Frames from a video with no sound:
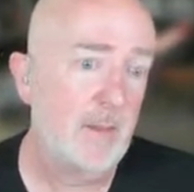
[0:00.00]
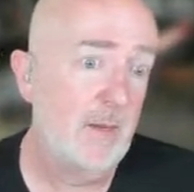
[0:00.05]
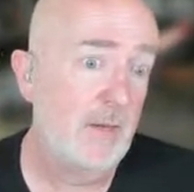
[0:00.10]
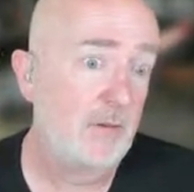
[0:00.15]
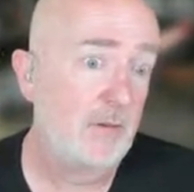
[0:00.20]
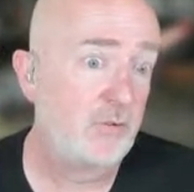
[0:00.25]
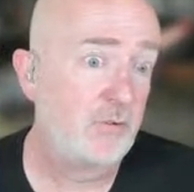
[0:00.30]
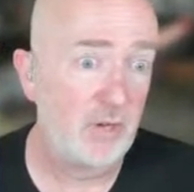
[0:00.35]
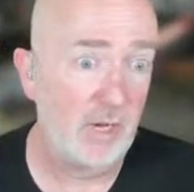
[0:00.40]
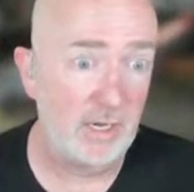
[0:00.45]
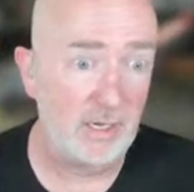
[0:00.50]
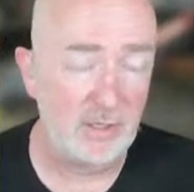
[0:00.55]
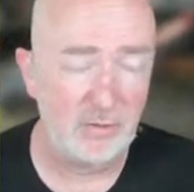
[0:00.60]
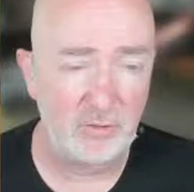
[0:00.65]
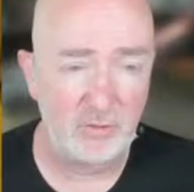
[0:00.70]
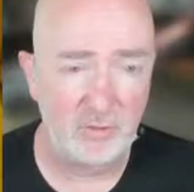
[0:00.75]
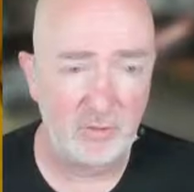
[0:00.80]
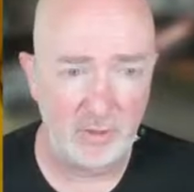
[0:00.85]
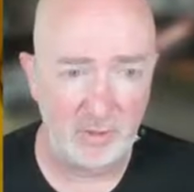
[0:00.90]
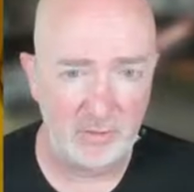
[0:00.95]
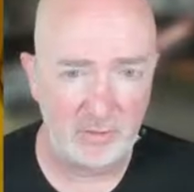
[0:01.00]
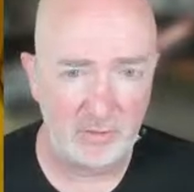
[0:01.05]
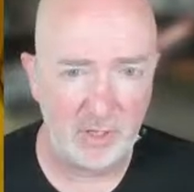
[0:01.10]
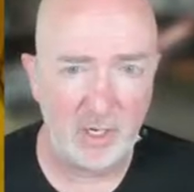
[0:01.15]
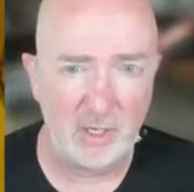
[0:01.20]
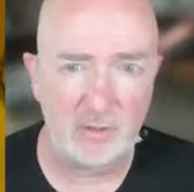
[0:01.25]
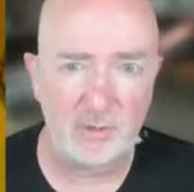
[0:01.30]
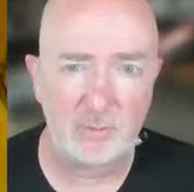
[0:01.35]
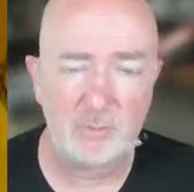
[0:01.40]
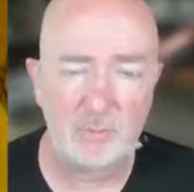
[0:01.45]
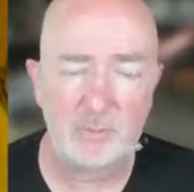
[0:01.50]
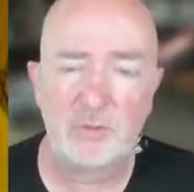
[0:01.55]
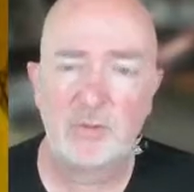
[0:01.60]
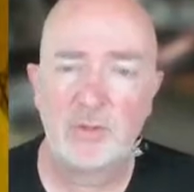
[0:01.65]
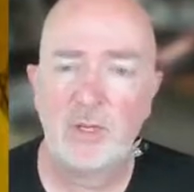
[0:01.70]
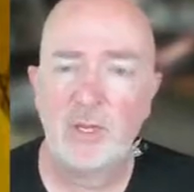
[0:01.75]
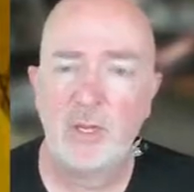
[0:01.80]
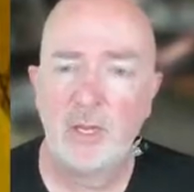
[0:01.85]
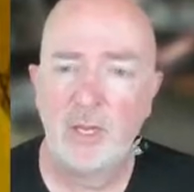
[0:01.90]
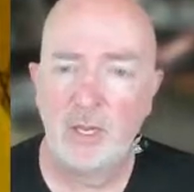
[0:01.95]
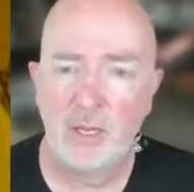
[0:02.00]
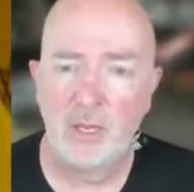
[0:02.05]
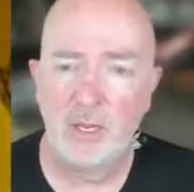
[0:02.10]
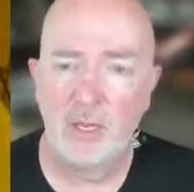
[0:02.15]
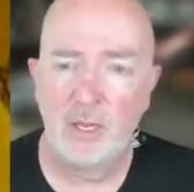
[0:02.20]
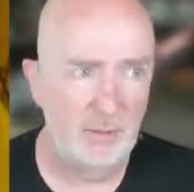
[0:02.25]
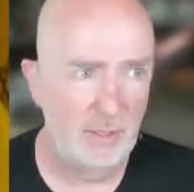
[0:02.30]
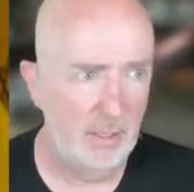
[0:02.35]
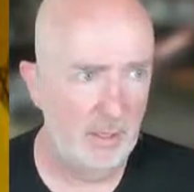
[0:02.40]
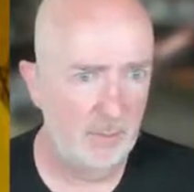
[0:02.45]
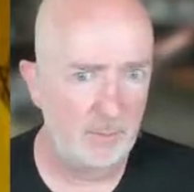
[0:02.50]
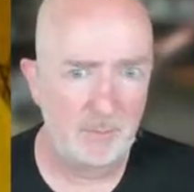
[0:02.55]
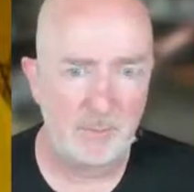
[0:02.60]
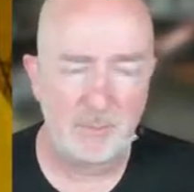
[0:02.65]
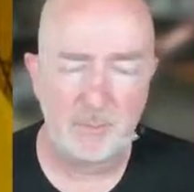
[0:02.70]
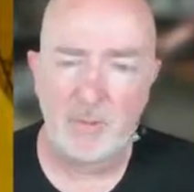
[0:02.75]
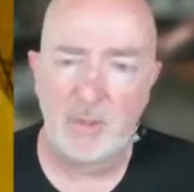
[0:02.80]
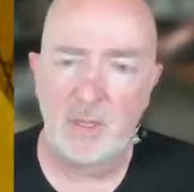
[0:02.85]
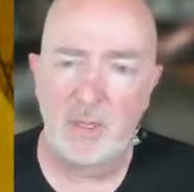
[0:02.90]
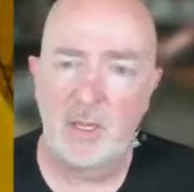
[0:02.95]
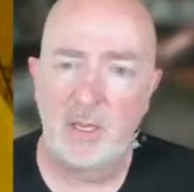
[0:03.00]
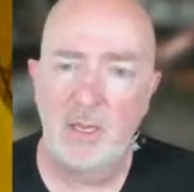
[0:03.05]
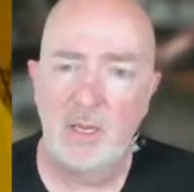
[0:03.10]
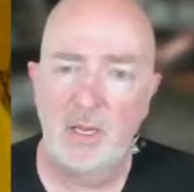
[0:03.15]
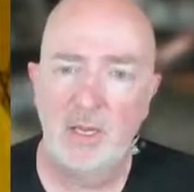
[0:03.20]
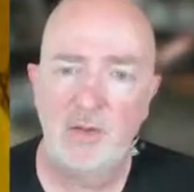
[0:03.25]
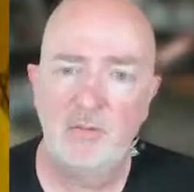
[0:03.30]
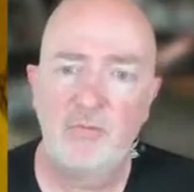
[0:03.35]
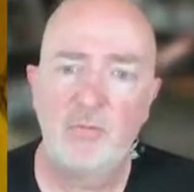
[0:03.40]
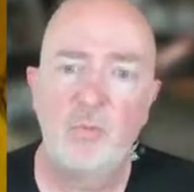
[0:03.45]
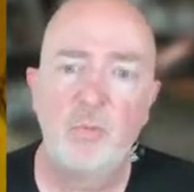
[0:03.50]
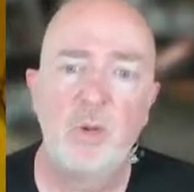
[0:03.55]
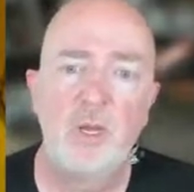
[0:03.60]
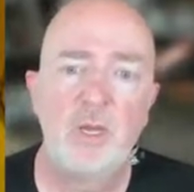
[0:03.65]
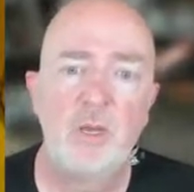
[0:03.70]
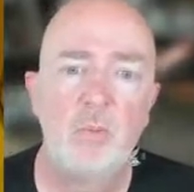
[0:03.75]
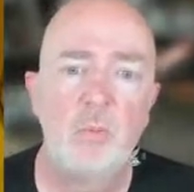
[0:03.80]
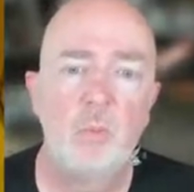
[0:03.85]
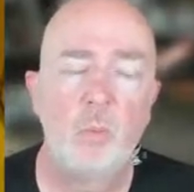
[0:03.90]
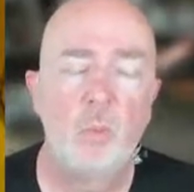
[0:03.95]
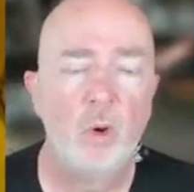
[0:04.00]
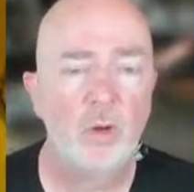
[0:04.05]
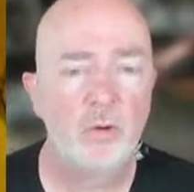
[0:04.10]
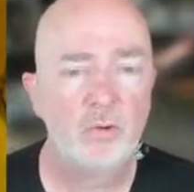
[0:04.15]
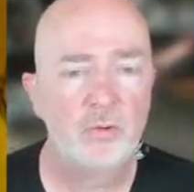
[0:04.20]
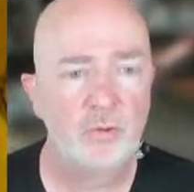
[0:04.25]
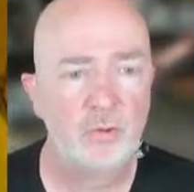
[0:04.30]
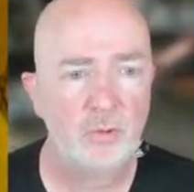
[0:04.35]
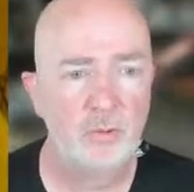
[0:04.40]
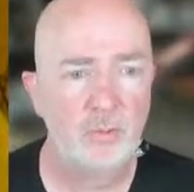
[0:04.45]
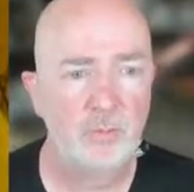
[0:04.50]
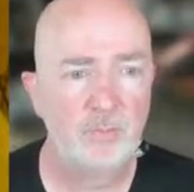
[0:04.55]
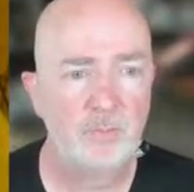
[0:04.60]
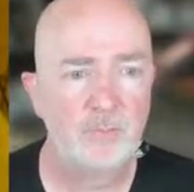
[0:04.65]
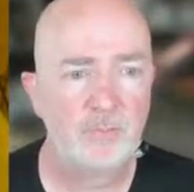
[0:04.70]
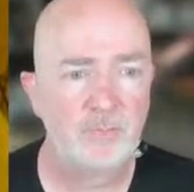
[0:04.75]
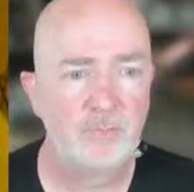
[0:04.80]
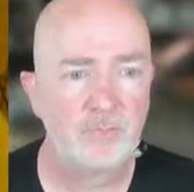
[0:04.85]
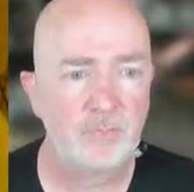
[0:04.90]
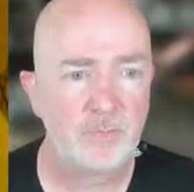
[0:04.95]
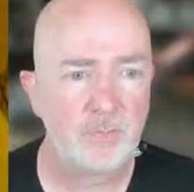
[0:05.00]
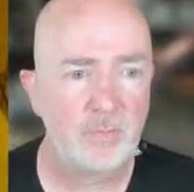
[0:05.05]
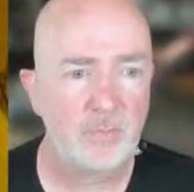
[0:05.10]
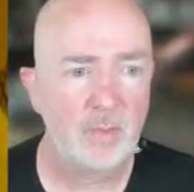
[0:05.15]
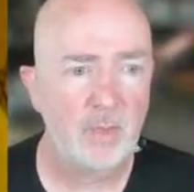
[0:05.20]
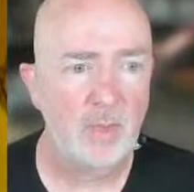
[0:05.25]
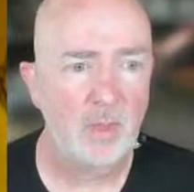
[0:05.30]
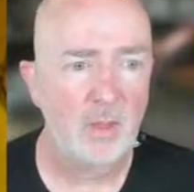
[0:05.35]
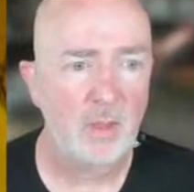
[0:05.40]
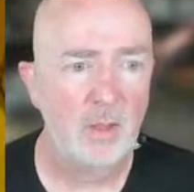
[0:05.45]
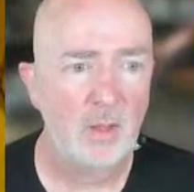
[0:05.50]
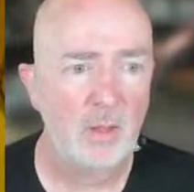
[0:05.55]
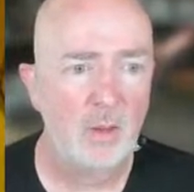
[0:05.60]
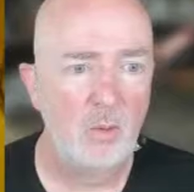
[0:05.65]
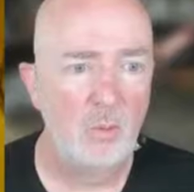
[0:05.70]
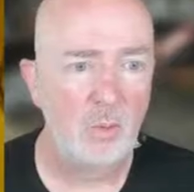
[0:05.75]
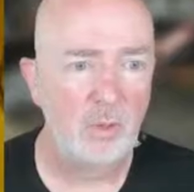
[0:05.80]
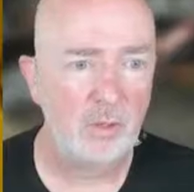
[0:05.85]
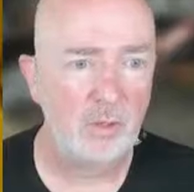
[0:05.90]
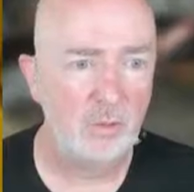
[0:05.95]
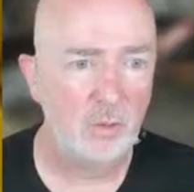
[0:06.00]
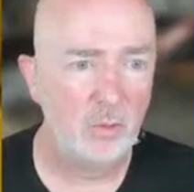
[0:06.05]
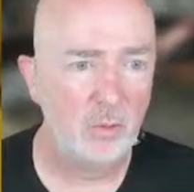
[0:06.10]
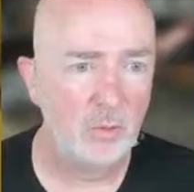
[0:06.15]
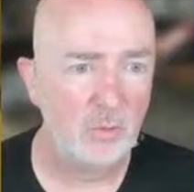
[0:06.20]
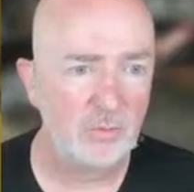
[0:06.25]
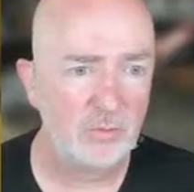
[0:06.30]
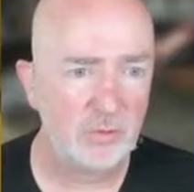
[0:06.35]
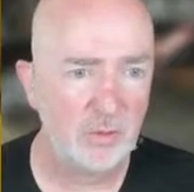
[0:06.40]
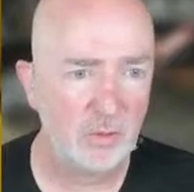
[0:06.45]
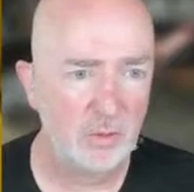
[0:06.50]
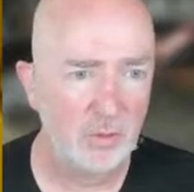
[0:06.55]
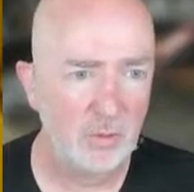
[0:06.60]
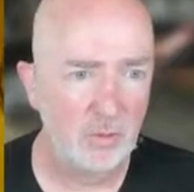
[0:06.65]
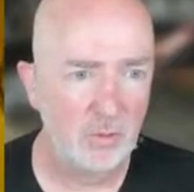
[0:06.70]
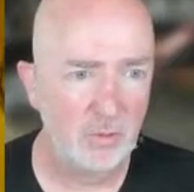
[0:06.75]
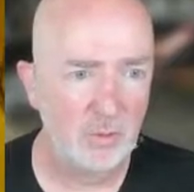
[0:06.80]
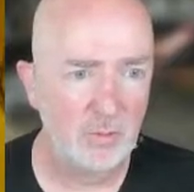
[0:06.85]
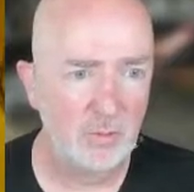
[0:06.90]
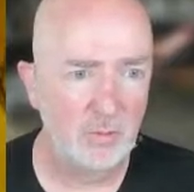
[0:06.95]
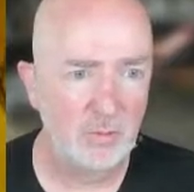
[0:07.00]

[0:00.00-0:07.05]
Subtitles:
change these items. Now, if we want to, we can also